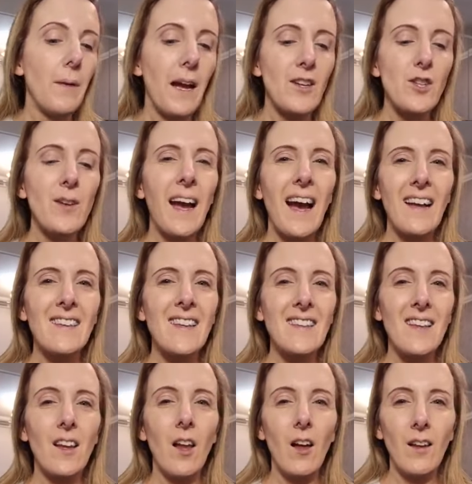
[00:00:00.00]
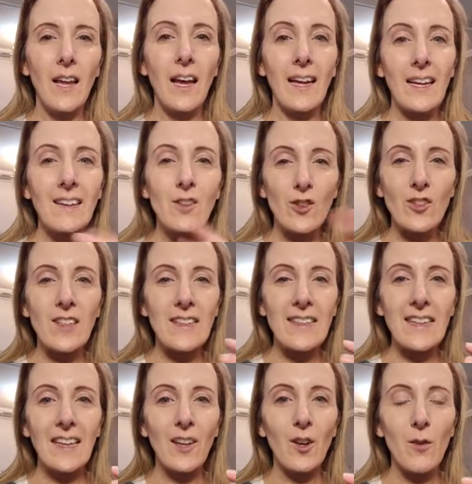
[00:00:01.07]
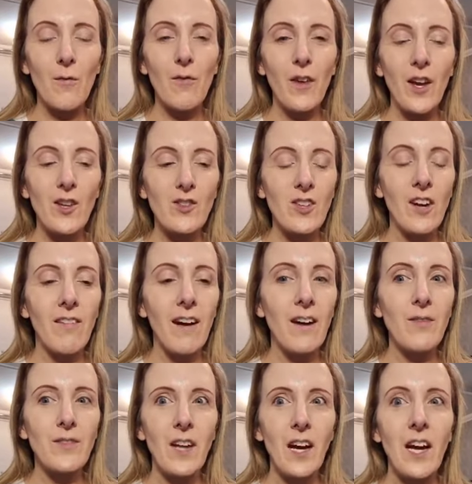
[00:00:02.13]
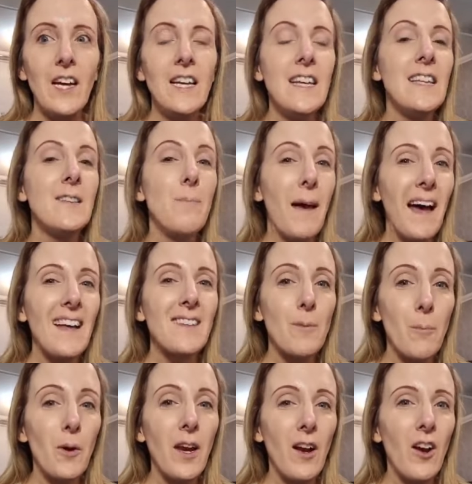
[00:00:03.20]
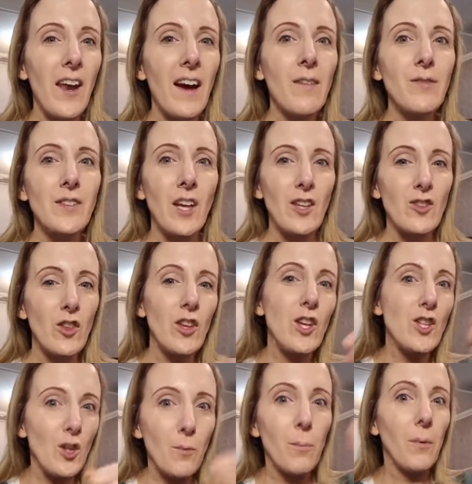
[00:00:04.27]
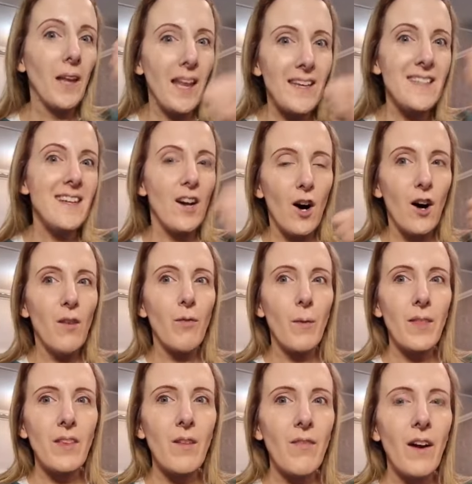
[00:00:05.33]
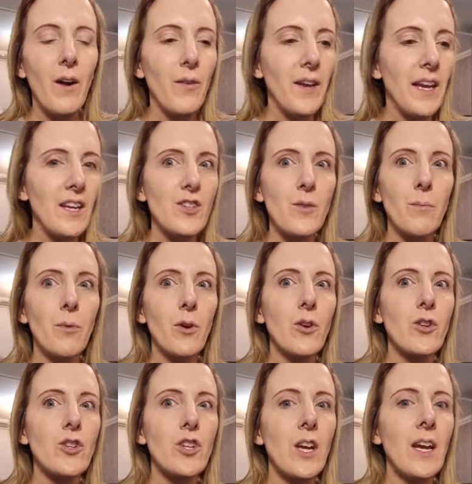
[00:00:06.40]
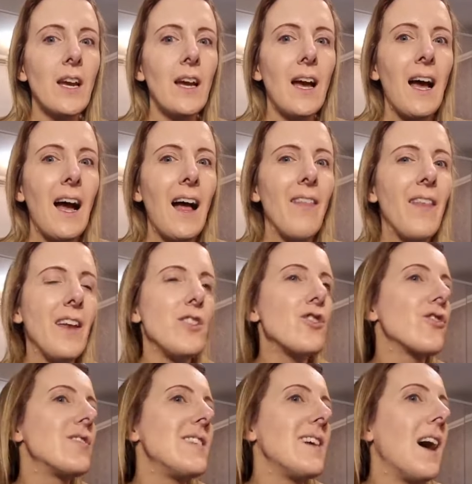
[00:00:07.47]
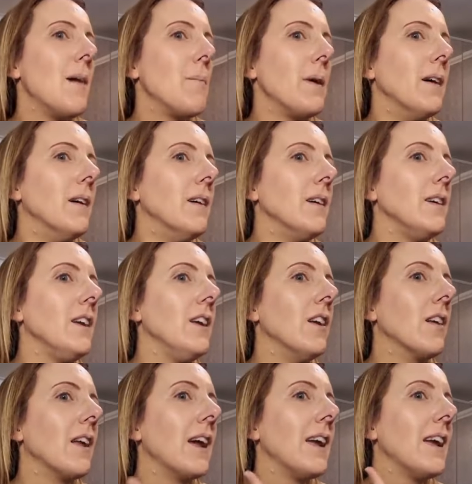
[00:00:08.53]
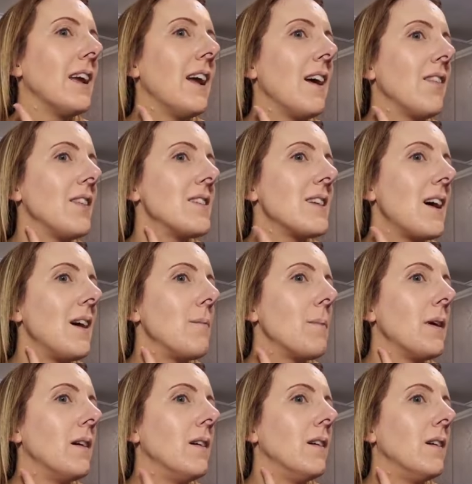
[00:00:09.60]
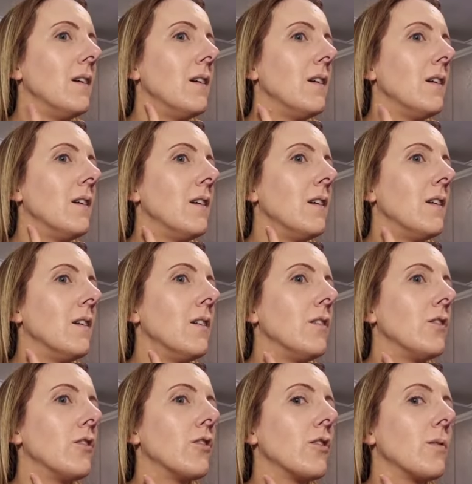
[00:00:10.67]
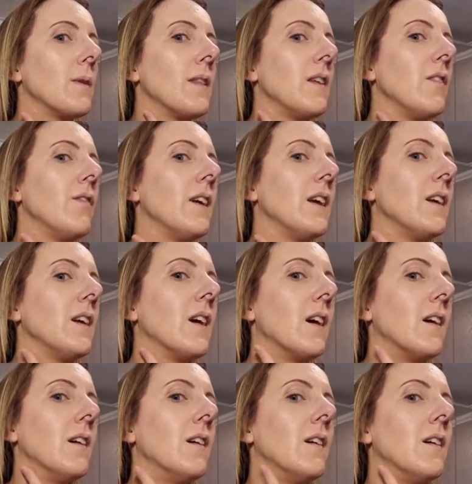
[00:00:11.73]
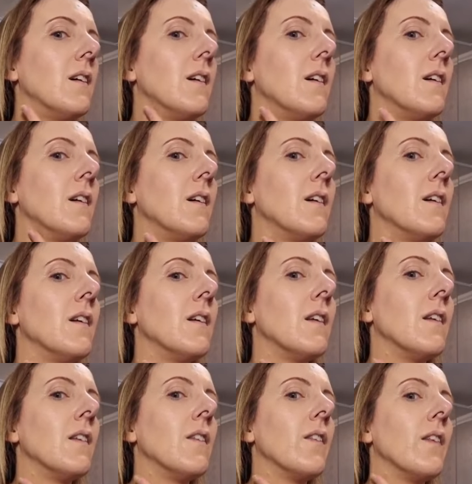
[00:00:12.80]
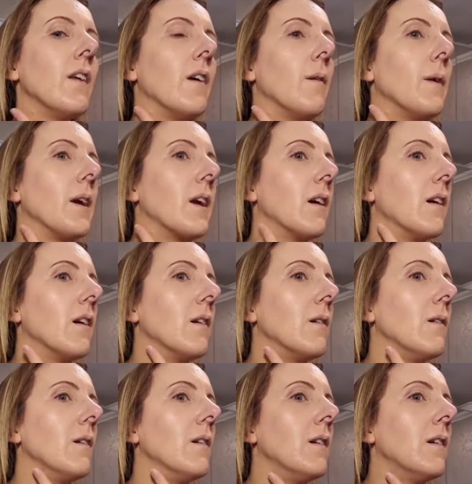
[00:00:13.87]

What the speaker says: I do get asked this a lot, like, does concealer come first or after? It's better to put it on after so that you don't blend it off with your foundation brush, and then just dab. Like you can either dab just with your finger. There we go.